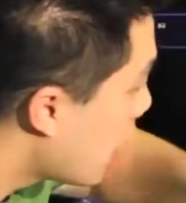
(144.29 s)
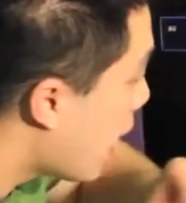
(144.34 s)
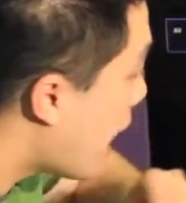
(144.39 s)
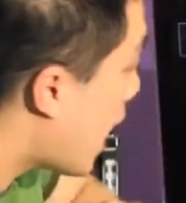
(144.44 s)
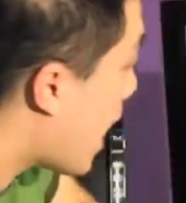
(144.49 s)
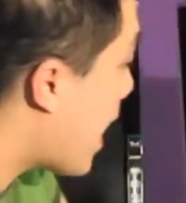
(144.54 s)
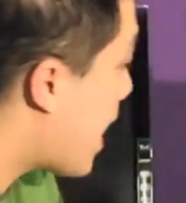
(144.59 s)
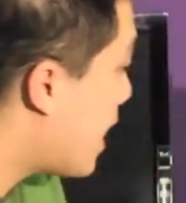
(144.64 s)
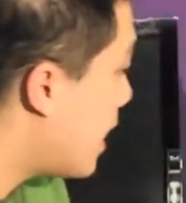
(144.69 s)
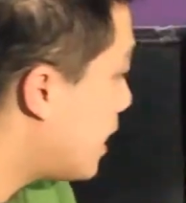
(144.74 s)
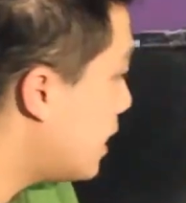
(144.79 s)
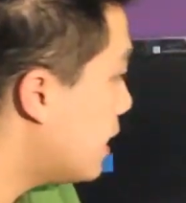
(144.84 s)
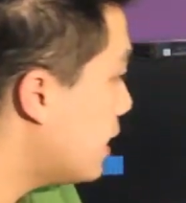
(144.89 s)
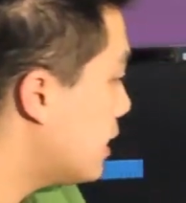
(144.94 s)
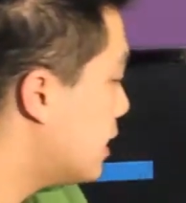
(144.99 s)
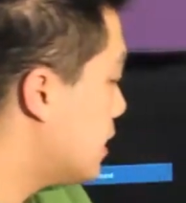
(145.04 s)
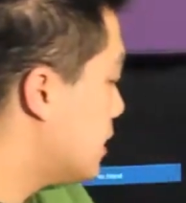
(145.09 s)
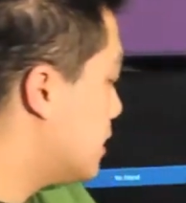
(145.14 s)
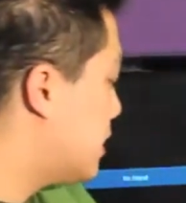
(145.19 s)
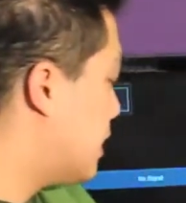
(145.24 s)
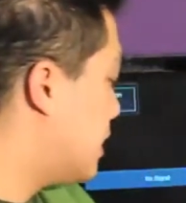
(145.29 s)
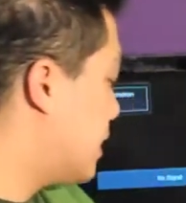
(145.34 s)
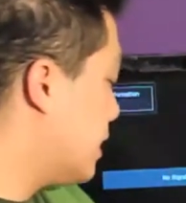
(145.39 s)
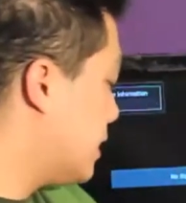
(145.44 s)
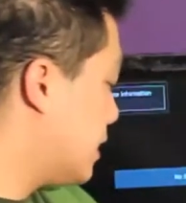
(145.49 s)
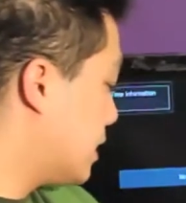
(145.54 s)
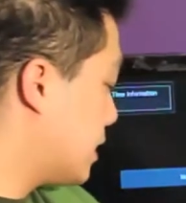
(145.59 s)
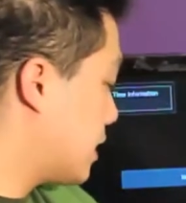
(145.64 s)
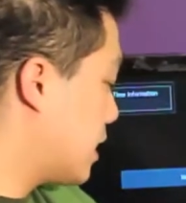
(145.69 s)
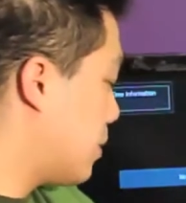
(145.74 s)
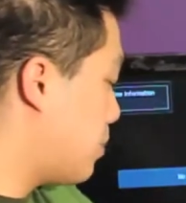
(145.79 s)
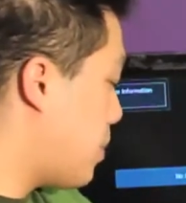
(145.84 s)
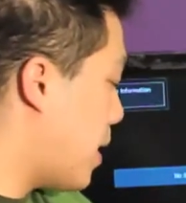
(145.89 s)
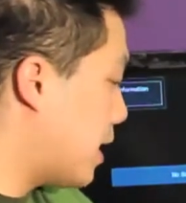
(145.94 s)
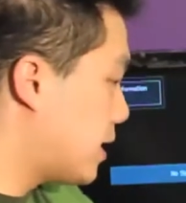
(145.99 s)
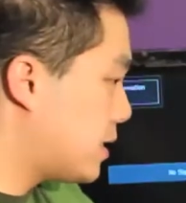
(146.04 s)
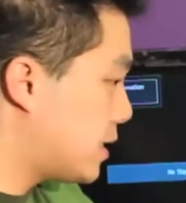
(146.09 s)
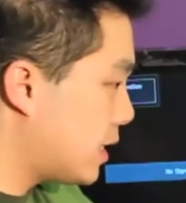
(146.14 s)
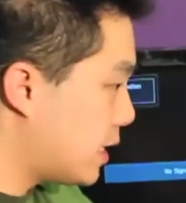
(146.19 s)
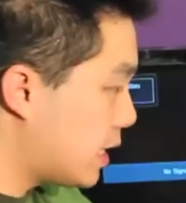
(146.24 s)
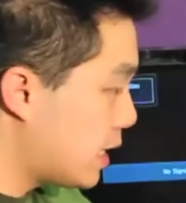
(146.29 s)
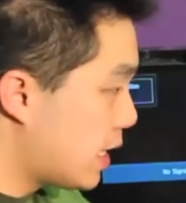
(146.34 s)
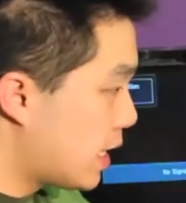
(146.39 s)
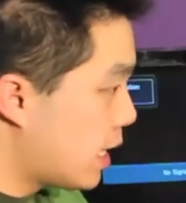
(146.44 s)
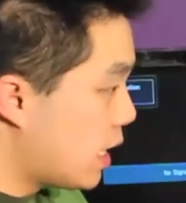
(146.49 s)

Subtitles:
And since this is composite,